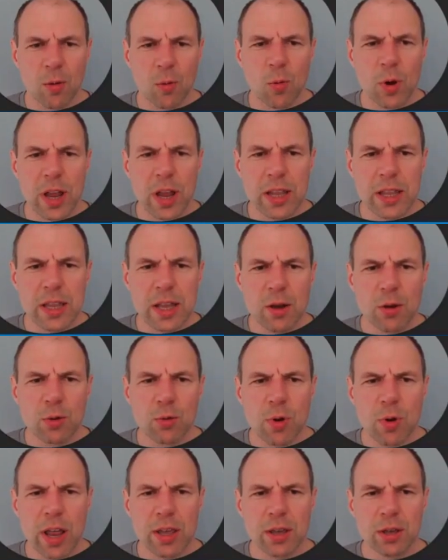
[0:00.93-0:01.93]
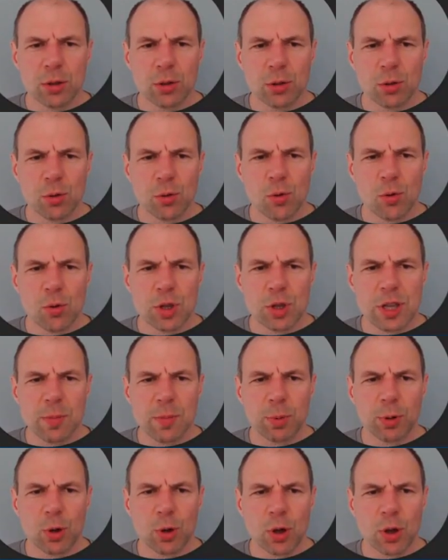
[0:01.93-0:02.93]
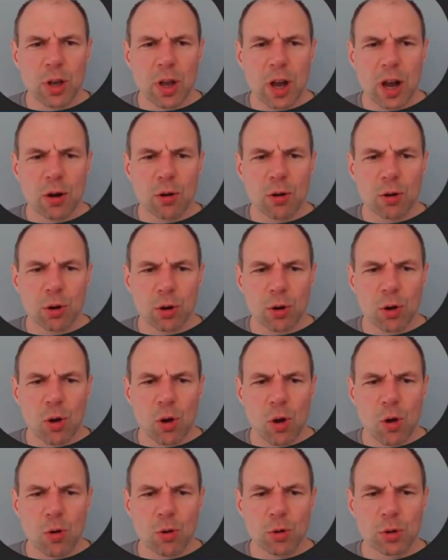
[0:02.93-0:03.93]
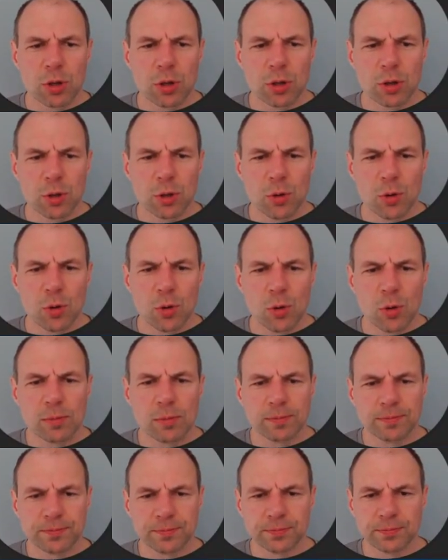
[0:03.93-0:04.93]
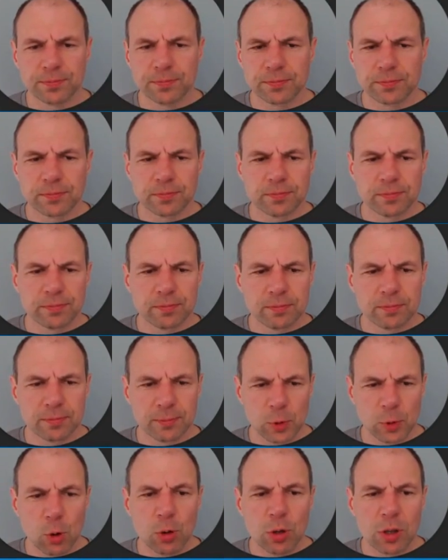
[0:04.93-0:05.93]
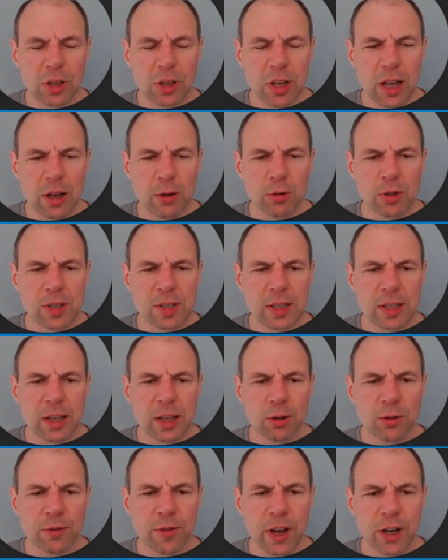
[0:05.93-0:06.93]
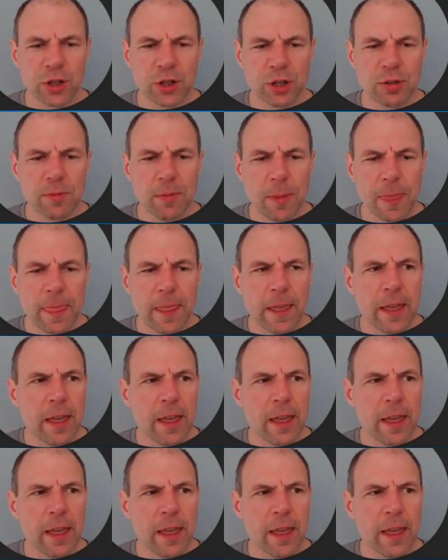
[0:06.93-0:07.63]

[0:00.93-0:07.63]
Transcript: We are now ready to deploy our code to Google Cloud, to the Cloud function.